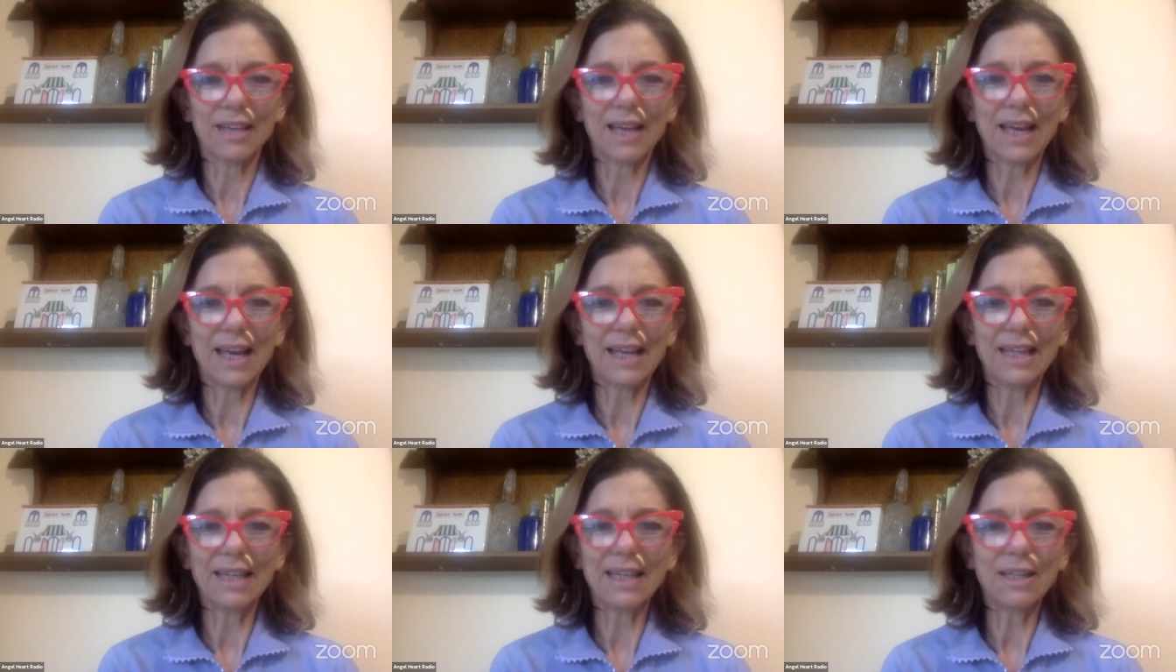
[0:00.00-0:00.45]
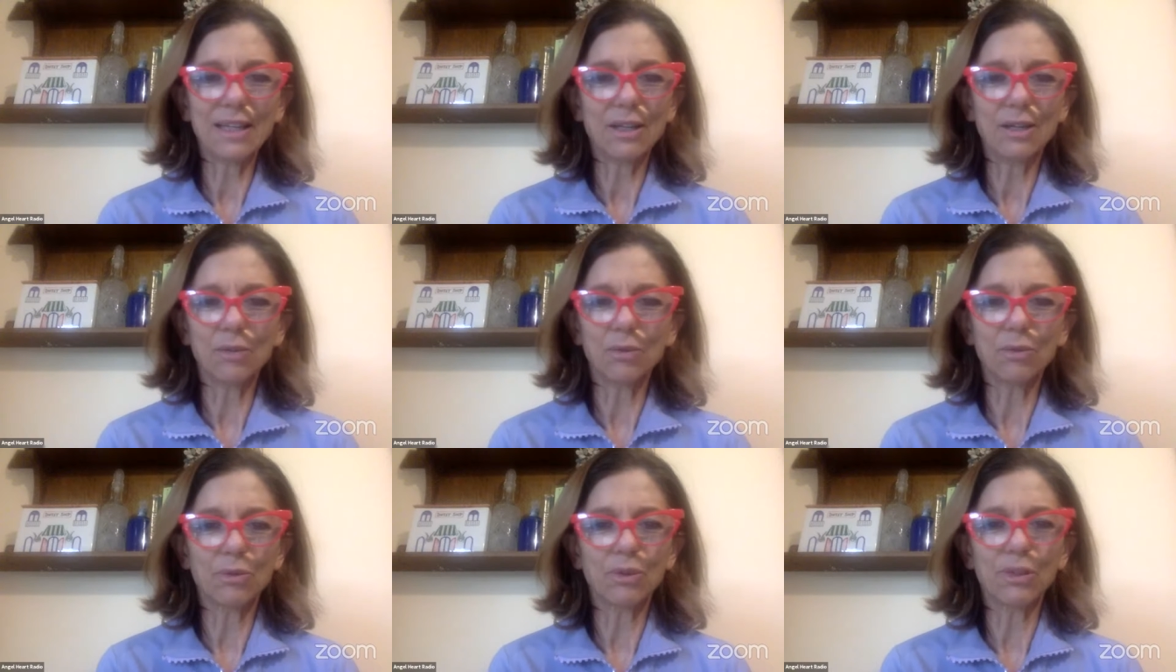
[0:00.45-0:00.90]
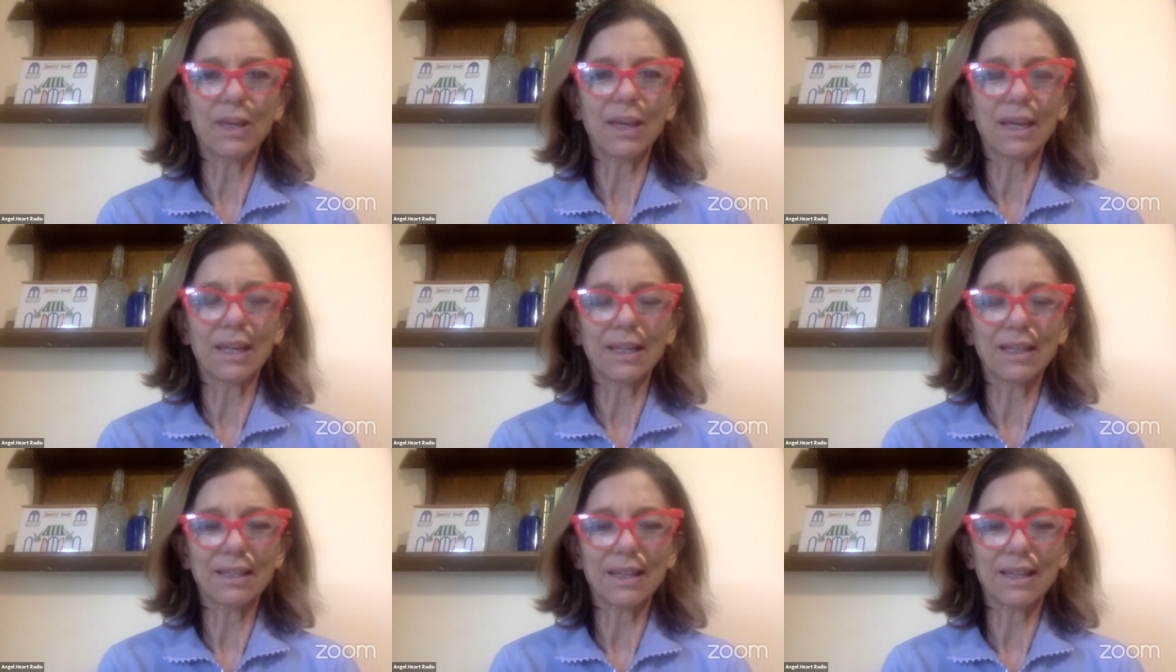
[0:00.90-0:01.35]
any new
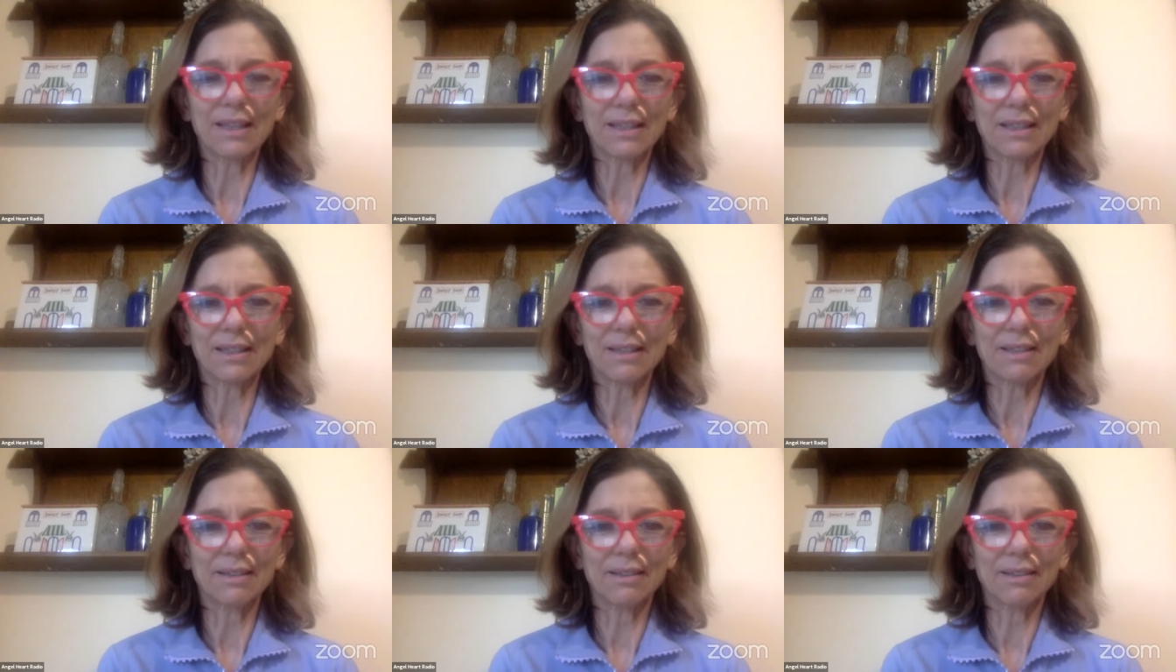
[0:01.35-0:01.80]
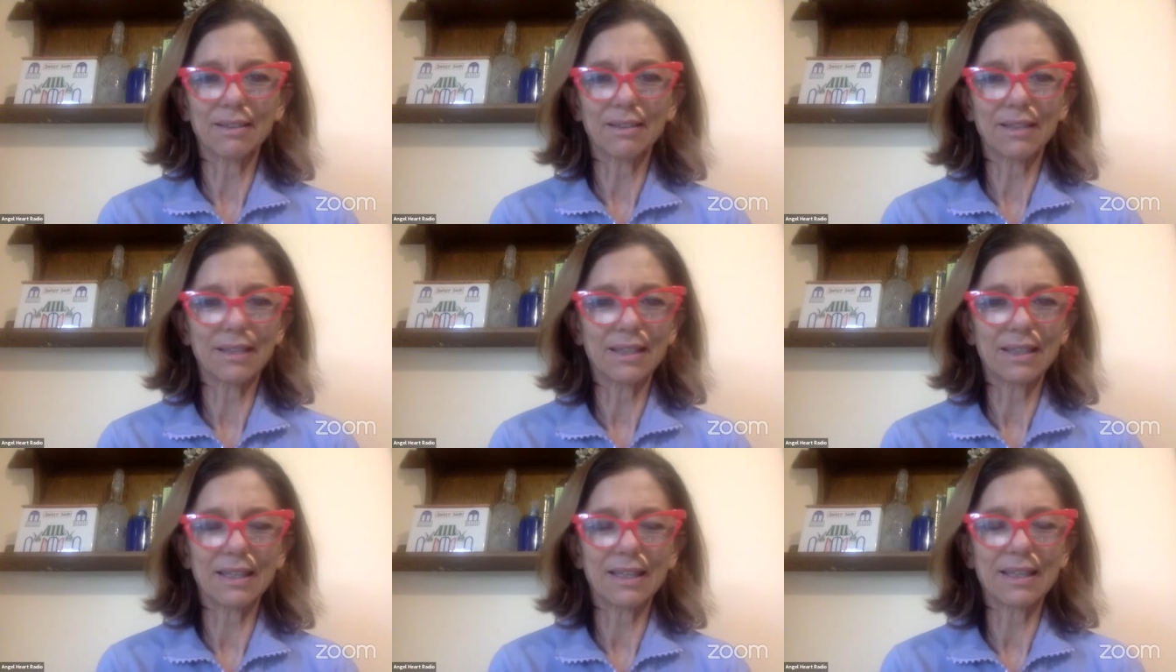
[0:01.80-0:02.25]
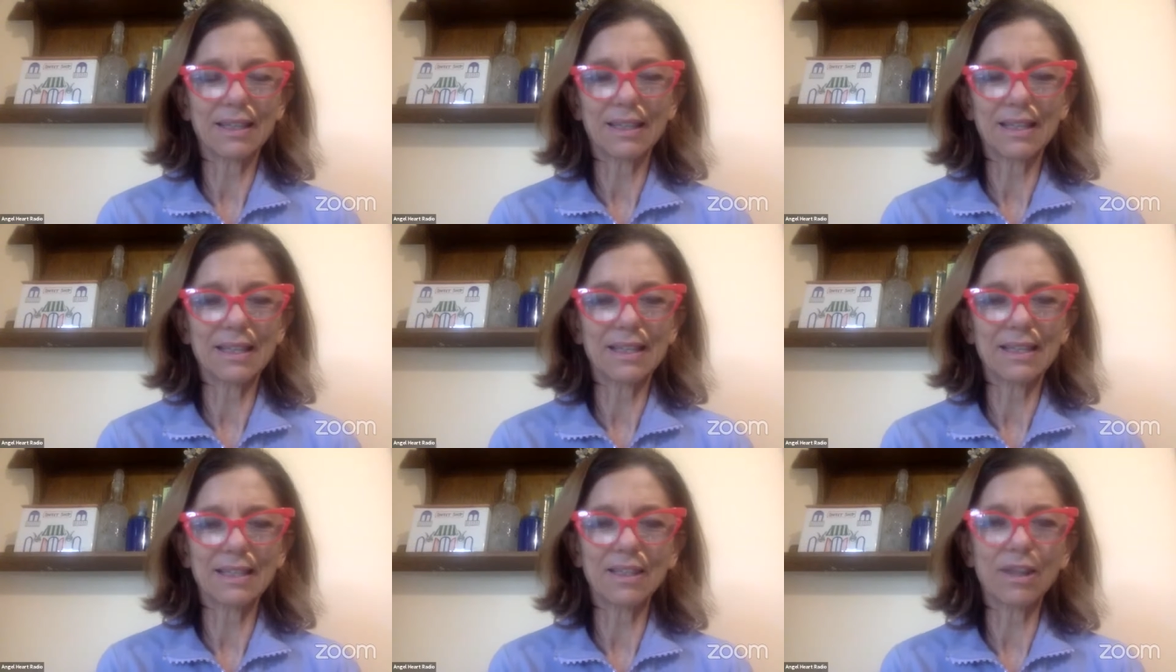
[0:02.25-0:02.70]
thing that
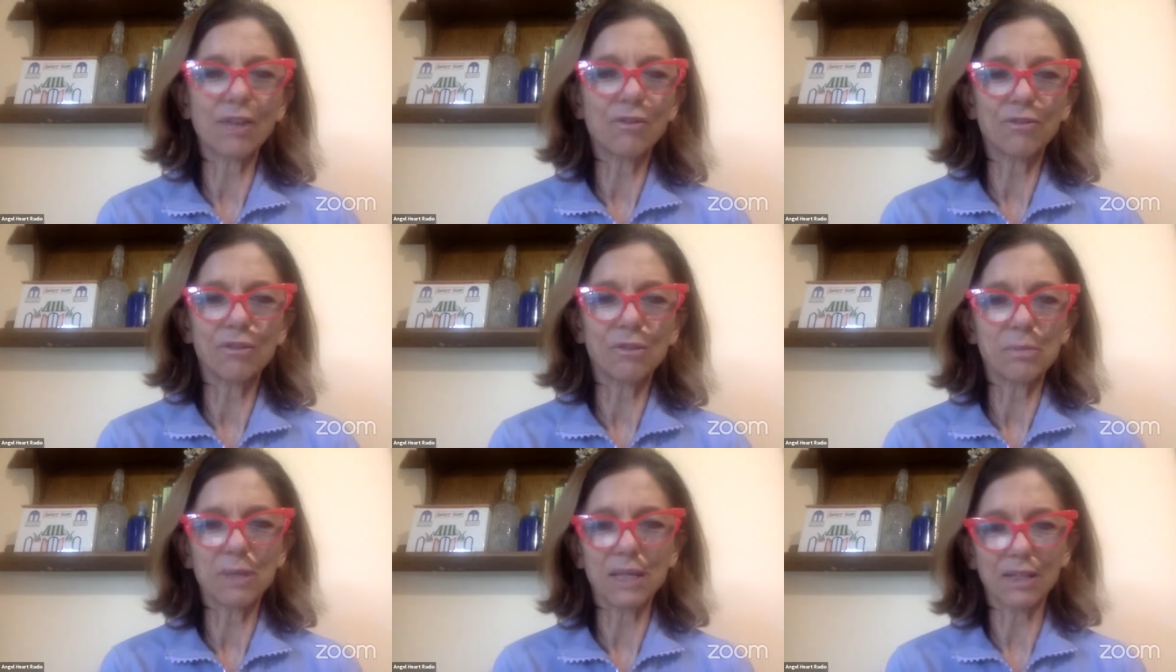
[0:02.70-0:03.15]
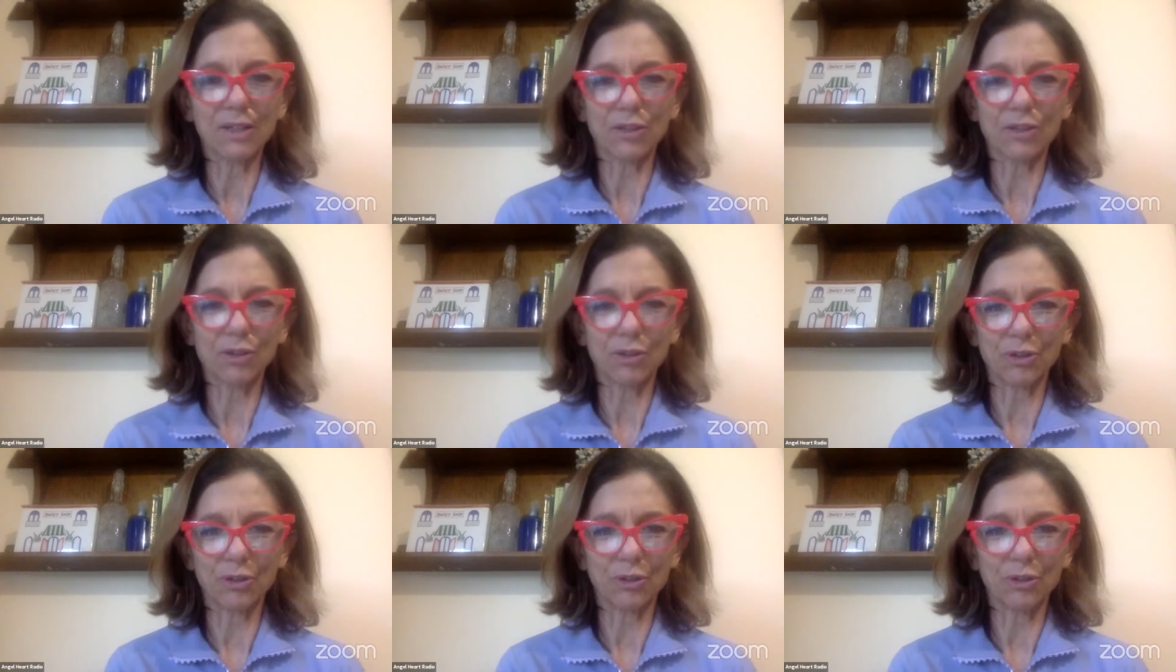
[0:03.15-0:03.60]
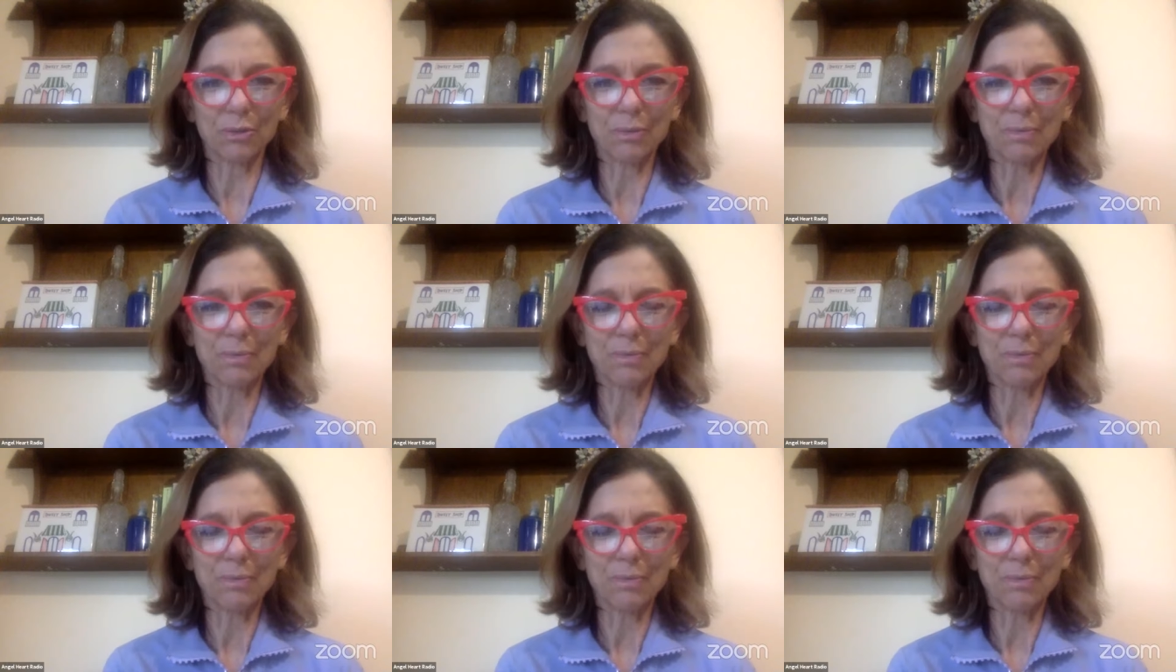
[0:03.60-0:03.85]
is not familiar to you.